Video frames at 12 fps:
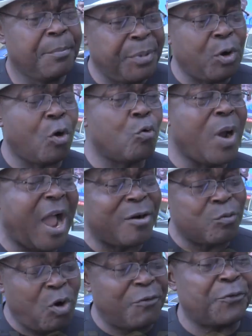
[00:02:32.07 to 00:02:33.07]
Because
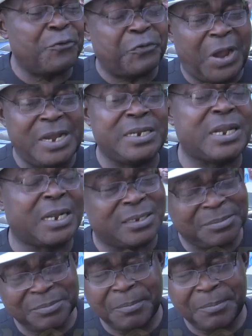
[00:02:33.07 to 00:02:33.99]
we often find that